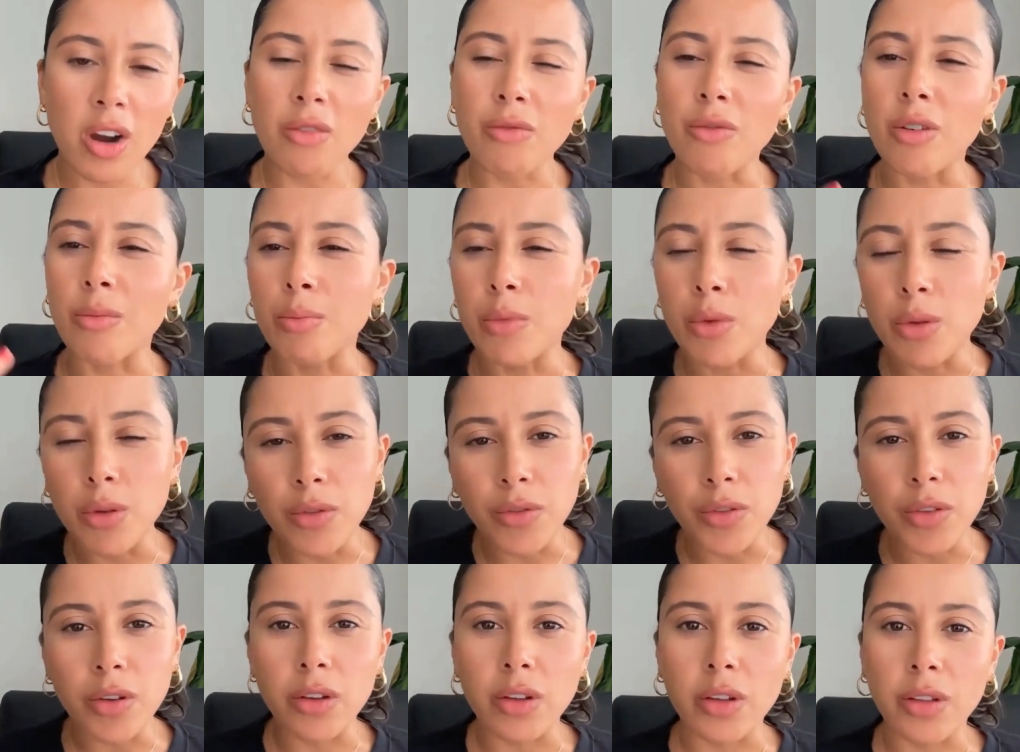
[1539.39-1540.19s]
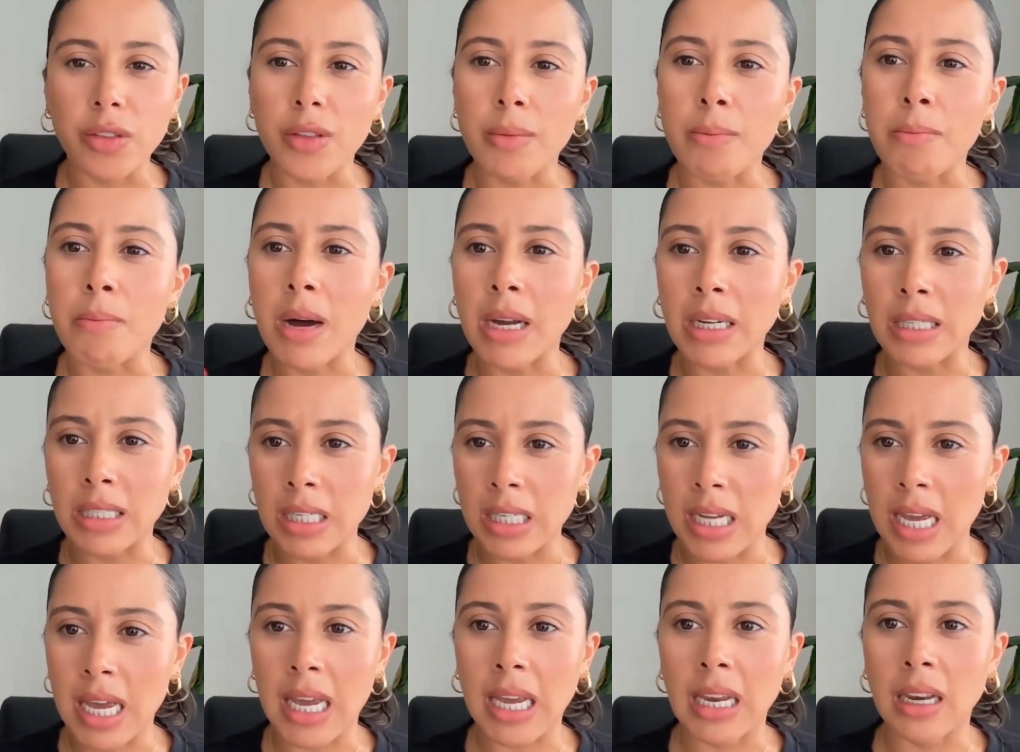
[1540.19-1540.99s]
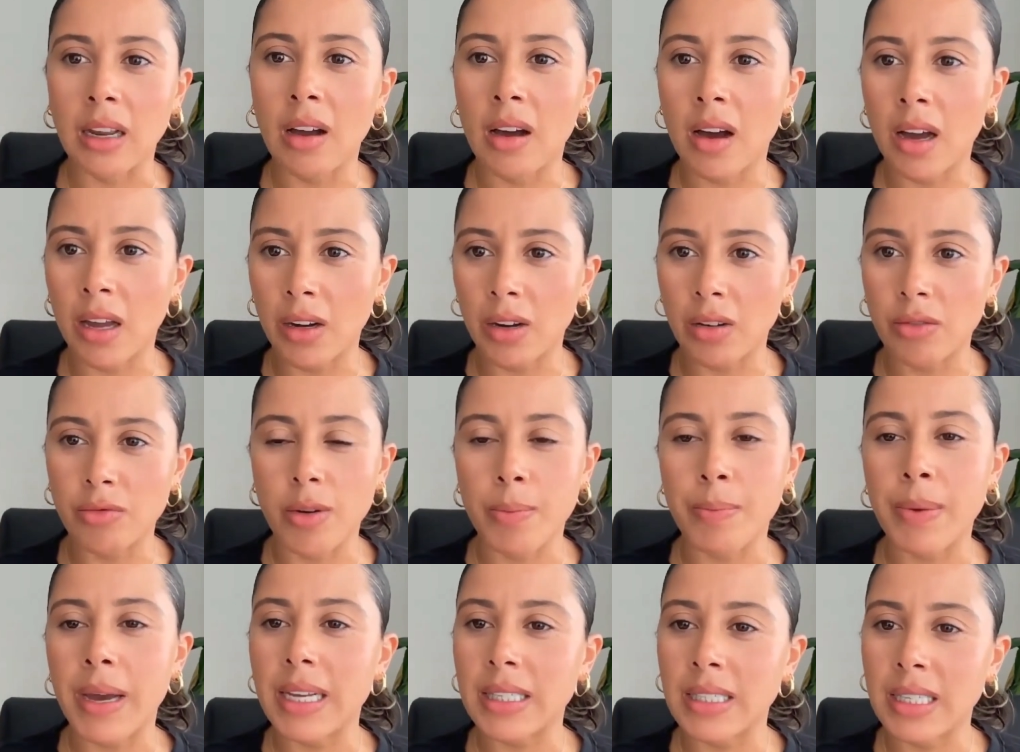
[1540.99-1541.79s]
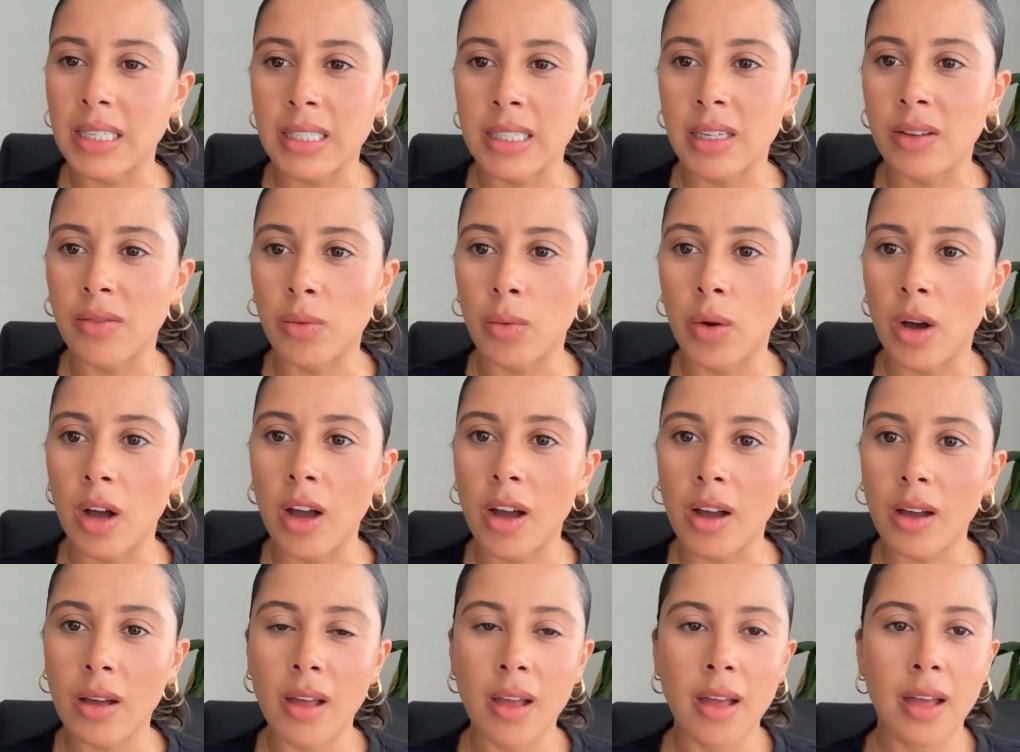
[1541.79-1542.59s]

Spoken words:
remove the mundane kind of repetitive work,